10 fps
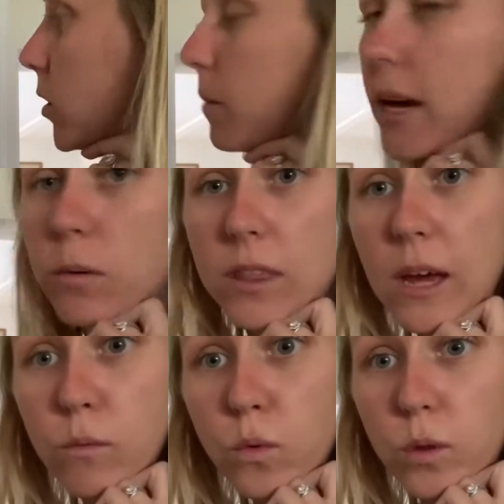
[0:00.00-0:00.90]
back with
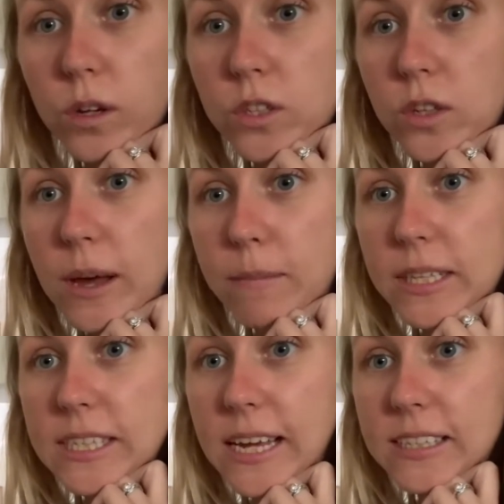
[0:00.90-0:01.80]
that ruler, so that
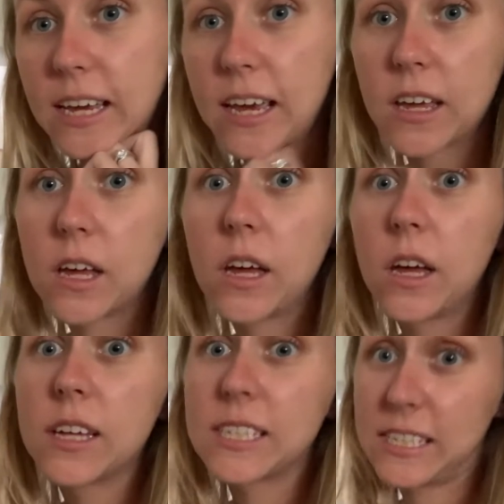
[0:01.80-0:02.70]
means that's a
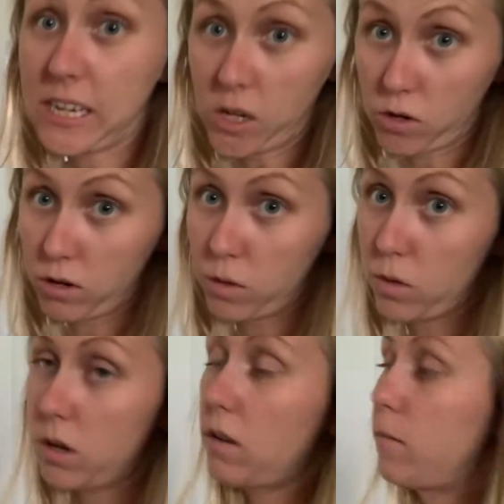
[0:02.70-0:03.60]
standard
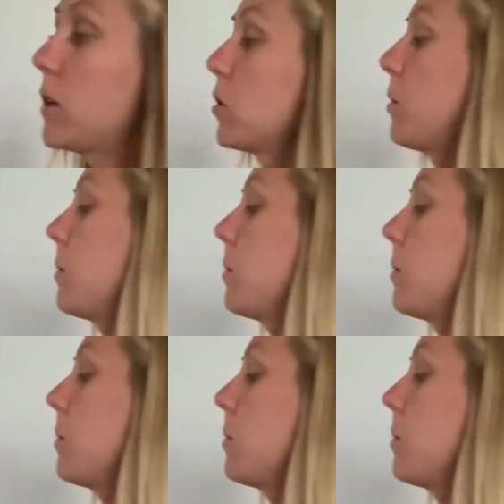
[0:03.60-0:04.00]
unit of measurement.